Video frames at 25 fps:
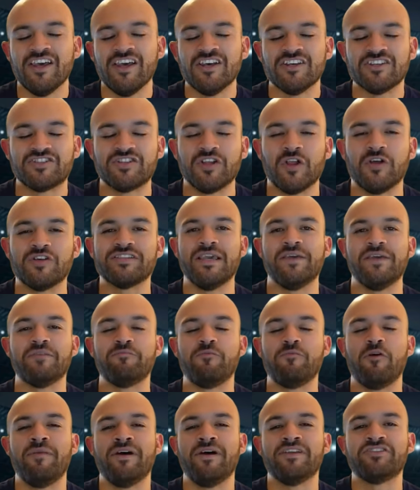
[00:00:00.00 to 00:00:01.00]
So let's keep the
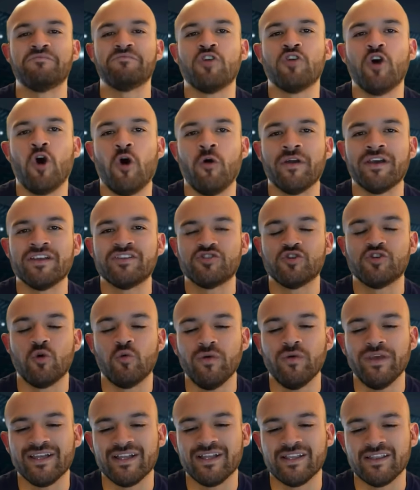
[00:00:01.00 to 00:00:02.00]
momentum going into
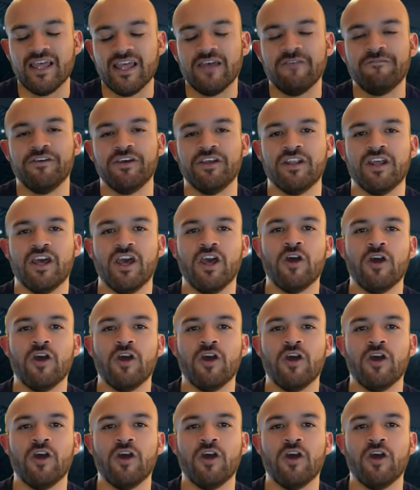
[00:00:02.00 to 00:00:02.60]
week 11.